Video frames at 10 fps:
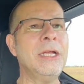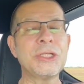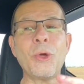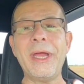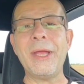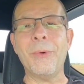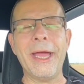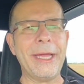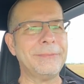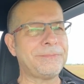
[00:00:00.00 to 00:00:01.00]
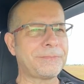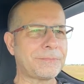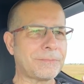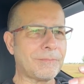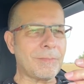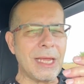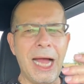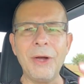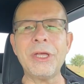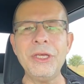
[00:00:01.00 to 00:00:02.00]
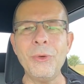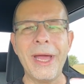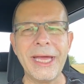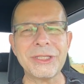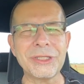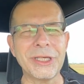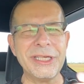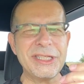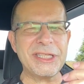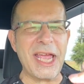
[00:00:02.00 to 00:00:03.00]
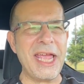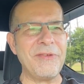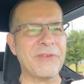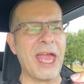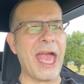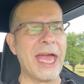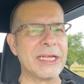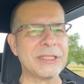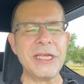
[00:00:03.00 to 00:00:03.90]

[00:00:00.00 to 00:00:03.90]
So anyway, how can you actually save gas,